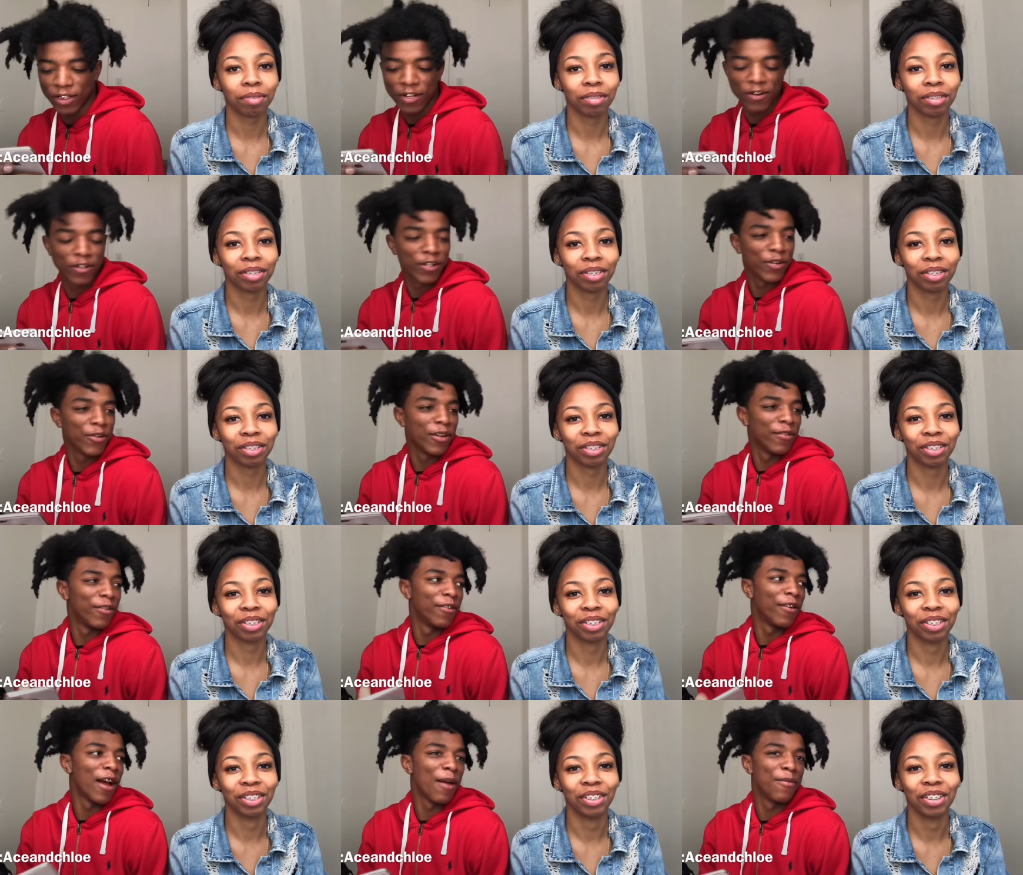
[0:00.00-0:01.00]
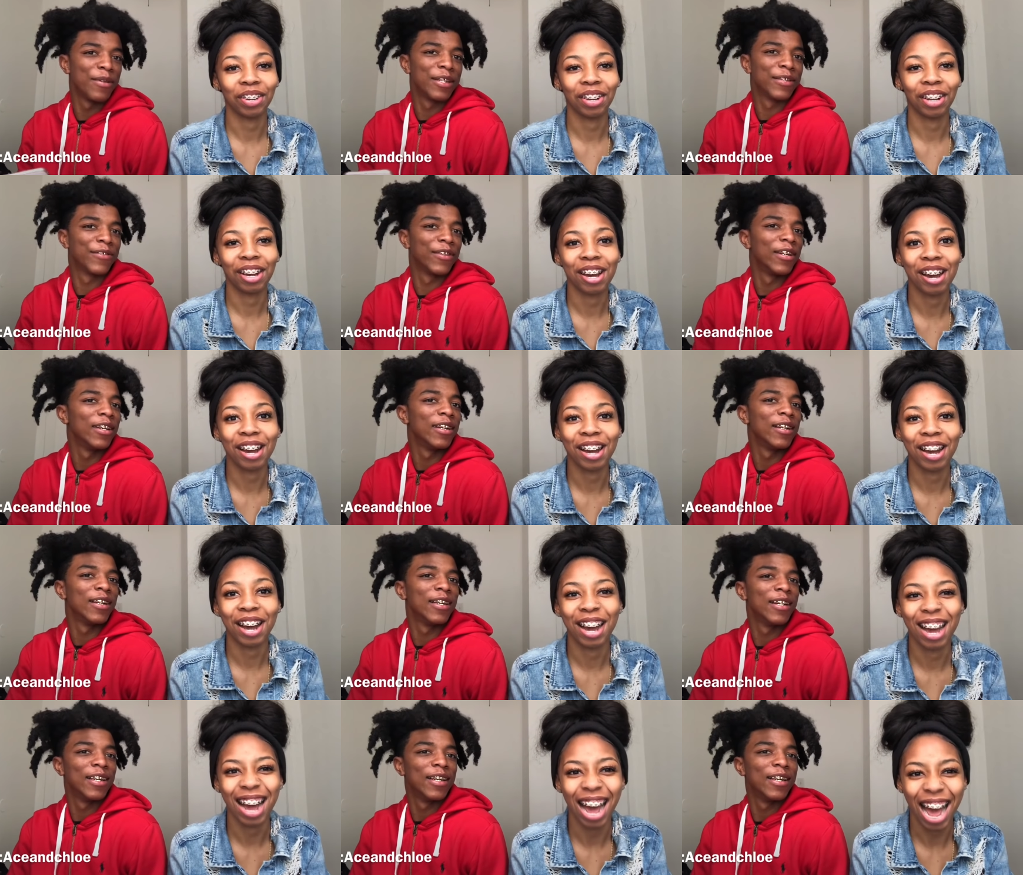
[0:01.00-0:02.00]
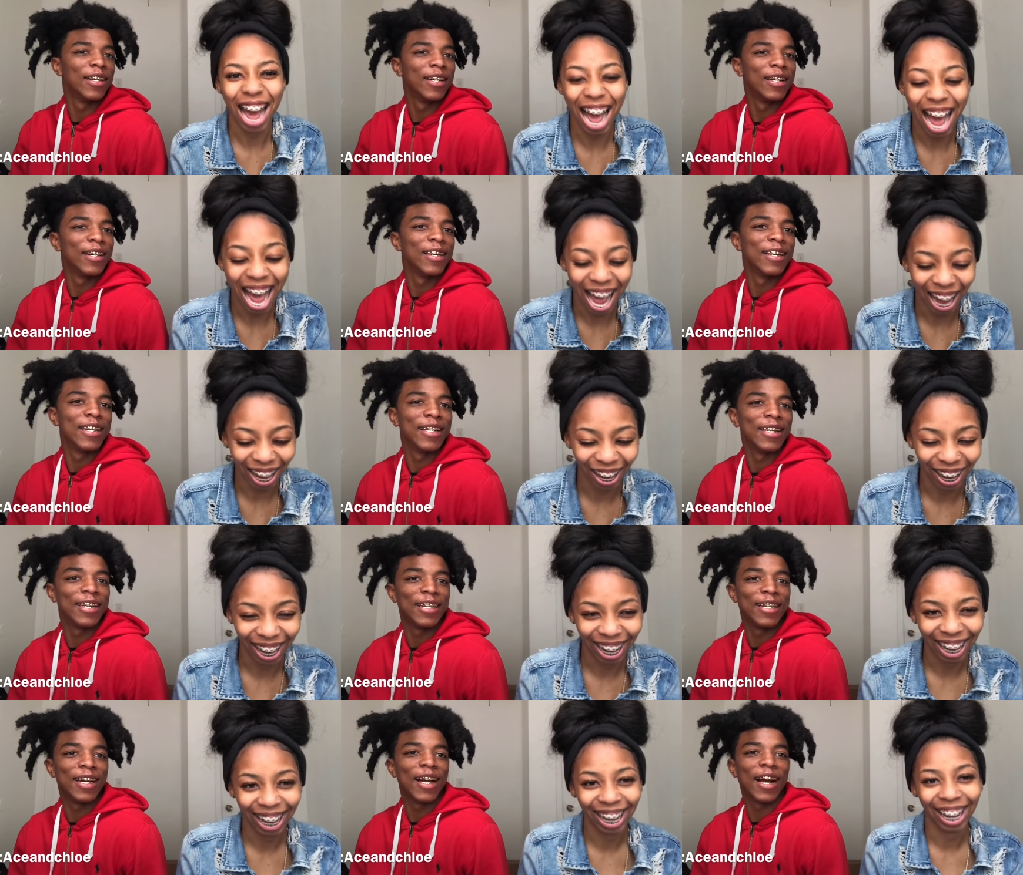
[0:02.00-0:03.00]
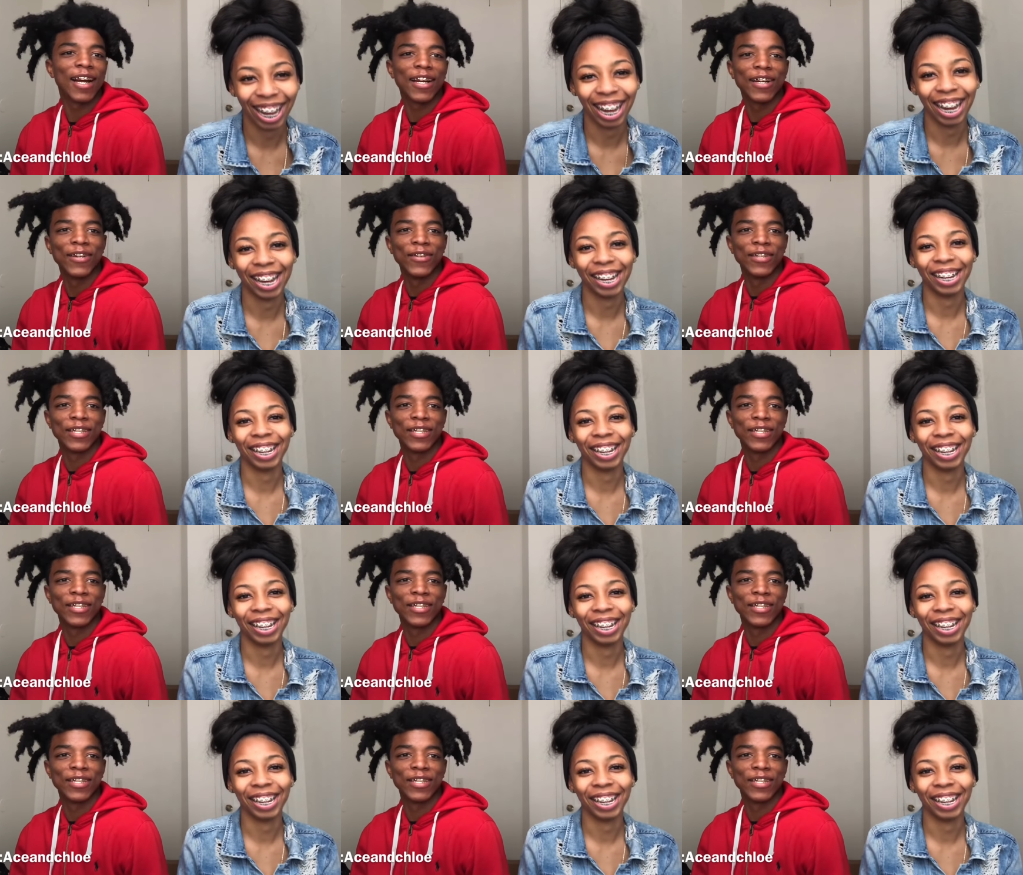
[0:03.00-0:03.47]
Speaker 1: with a home gorilla for five minutes for? Y'all got good